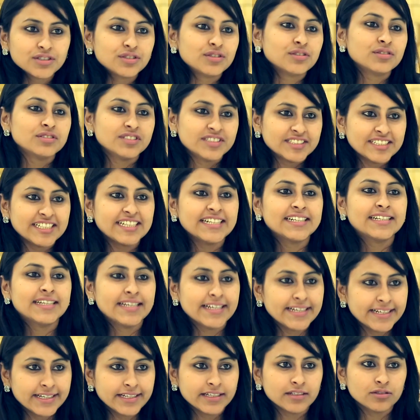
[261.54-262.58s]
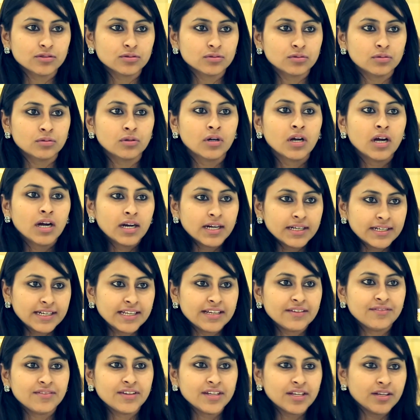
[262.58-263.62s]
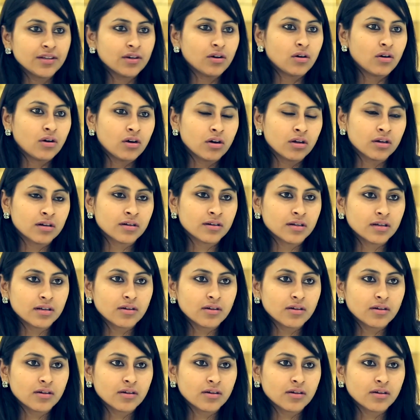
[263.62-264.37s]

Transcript: So you don't see it leading to TV or